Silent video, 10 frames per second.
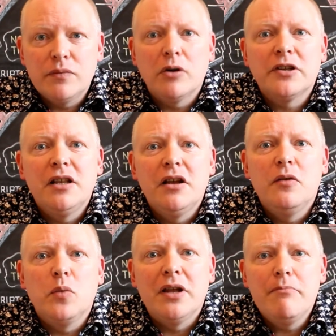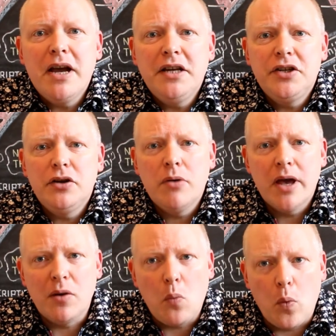What I learnt will amaze
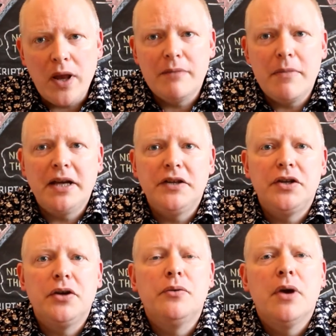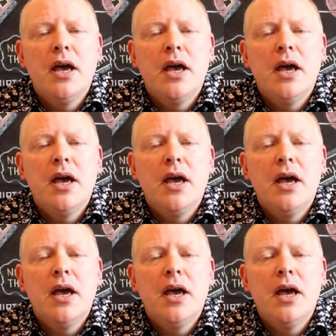you,